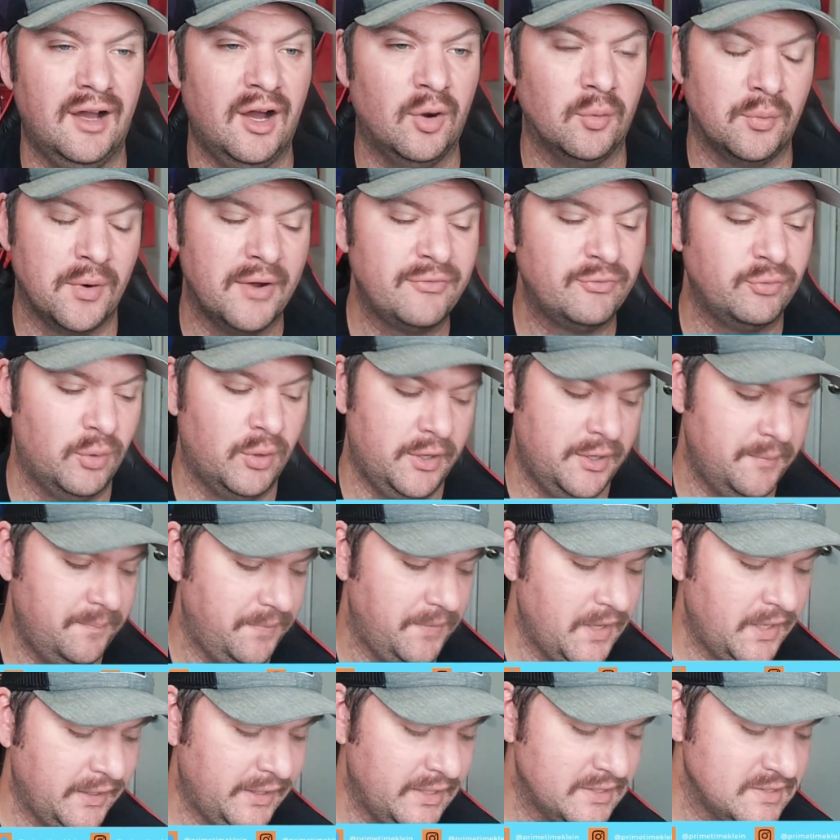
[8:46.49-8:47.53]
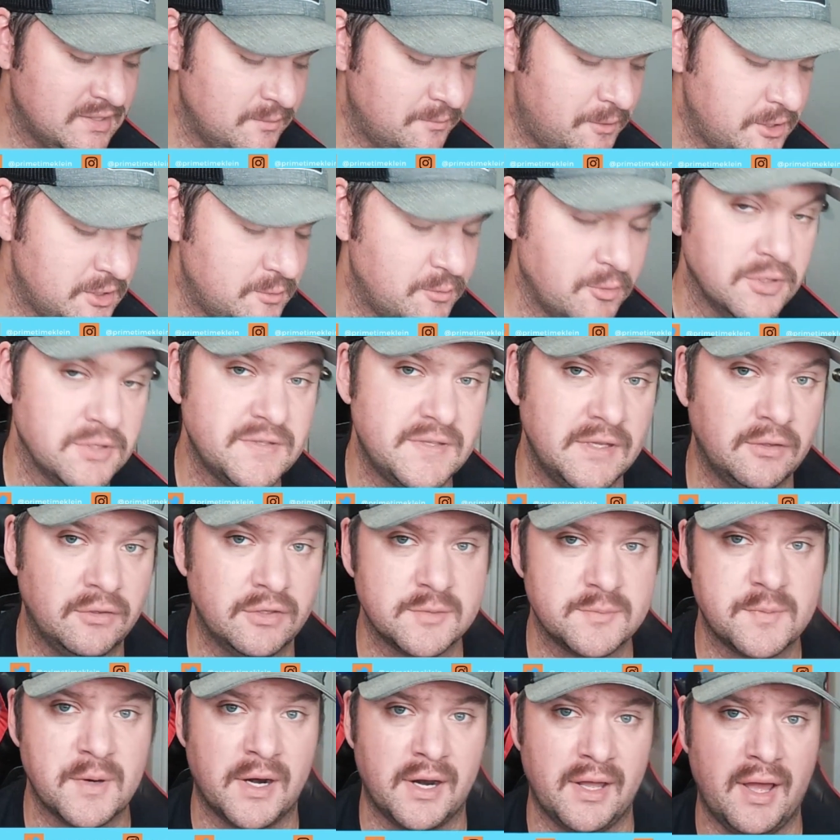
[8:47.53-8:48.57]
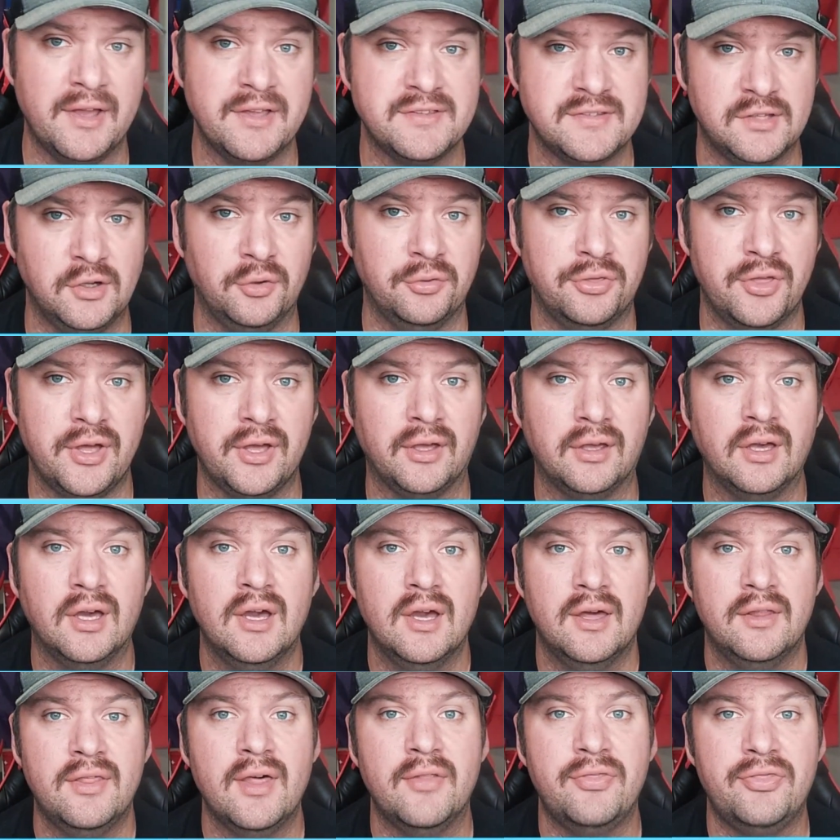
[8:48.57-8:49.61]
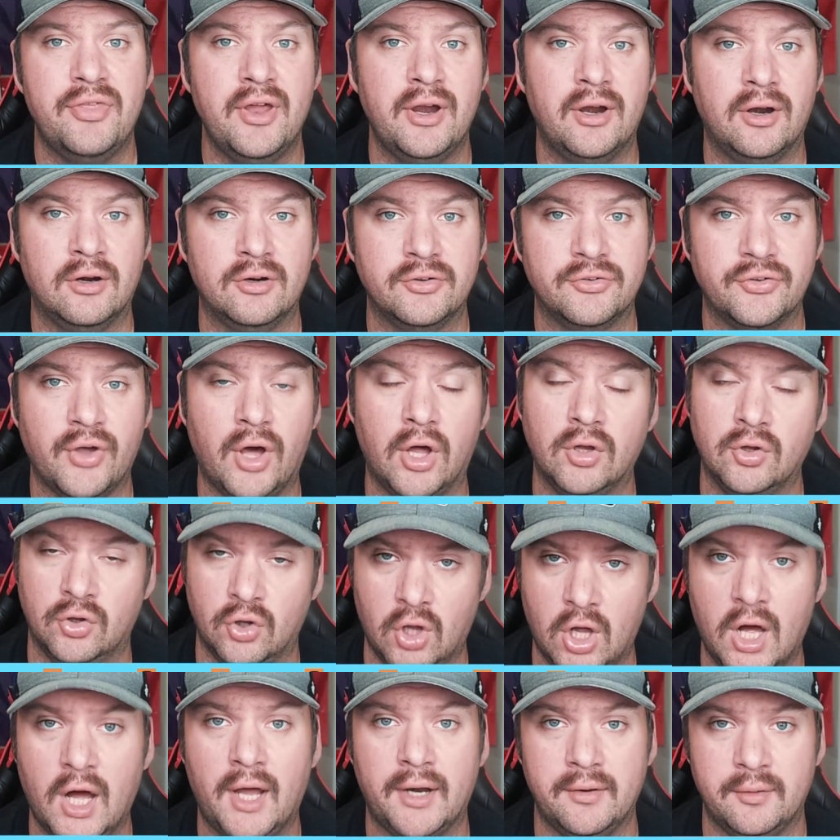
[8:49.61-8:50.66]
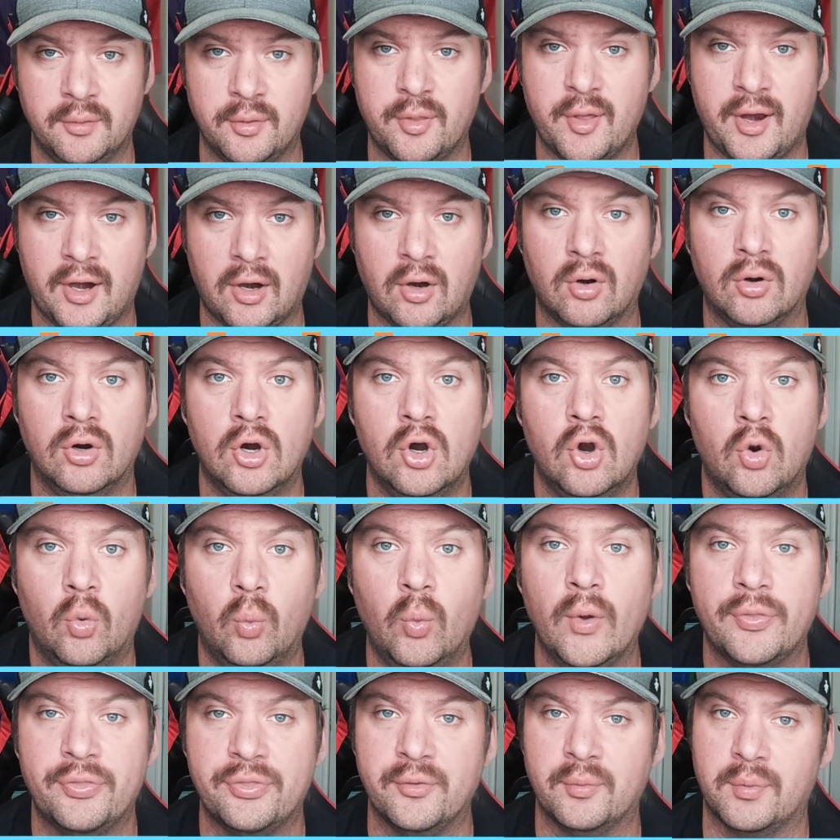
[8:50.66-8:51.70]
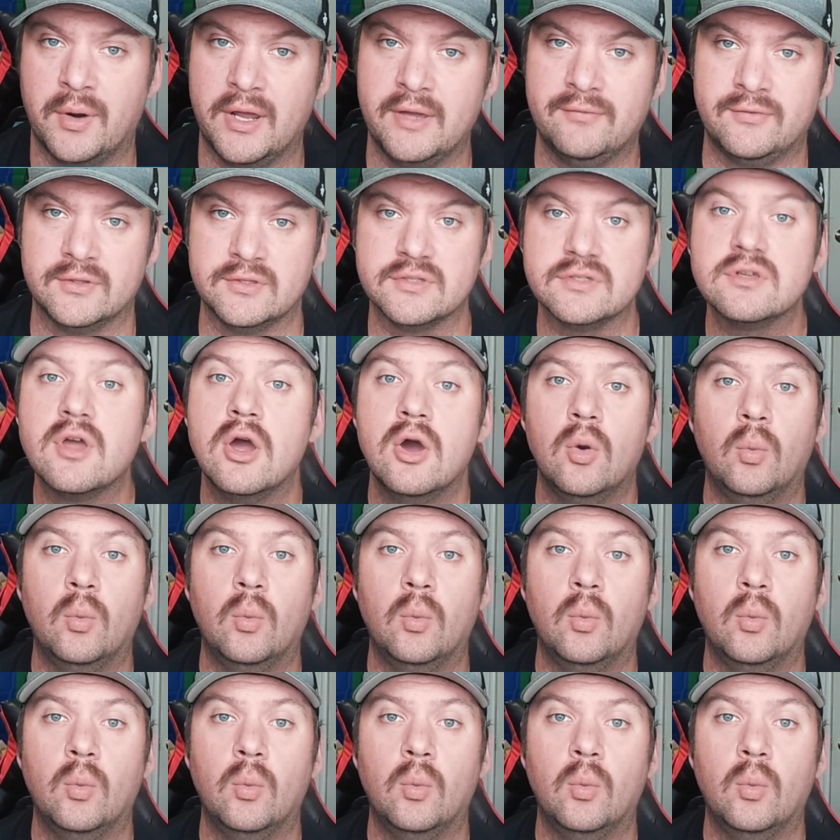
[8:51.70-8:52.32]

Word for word: a rough one against the Pittsburgh Steelers, but I, I still think that there's a lot there with the Ravens.